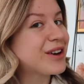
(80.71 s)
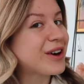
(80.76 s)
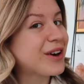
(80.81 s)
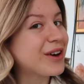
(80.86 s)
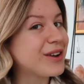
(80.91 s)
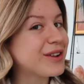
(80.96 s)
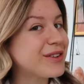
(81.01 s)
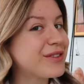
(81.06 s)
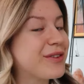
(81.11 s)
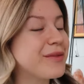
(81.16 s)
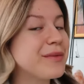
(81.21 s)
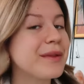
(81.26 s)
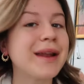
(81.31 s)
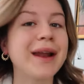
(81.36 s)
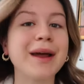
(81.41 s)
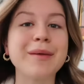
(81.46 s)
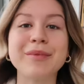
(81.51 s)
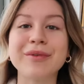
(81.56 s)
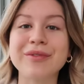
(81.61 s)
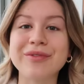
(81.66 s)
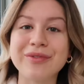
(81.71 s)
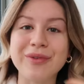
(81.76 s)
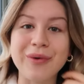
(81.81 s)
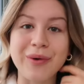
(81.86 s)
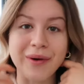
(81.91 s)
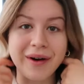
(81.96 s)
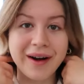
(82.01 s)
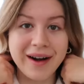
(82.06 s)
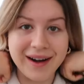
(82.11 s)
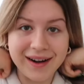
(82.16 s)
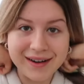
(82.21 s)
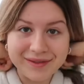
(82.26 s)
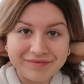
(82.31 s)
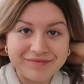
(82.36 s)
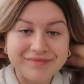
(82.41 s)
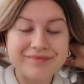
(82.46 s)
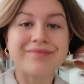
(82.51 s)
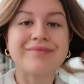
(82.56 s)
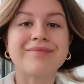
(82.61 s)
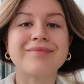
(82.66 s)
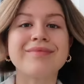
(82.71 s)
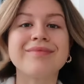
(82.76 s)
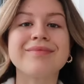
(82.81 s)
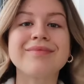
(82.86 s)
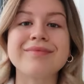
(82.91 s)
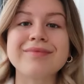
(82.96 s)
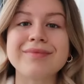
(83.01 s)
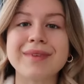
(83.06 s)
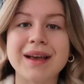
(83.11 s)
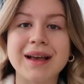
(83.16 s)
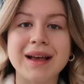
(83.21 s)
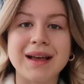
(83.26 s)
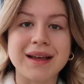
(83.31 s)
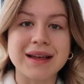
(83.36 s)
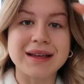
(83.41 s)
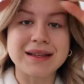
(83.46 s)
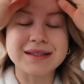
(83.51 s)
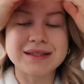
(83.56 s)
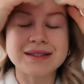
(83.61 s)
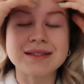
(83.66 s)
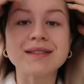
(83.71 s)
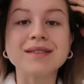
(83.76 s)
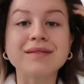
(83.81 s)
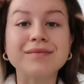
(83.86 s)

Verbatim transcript: curled from the night before because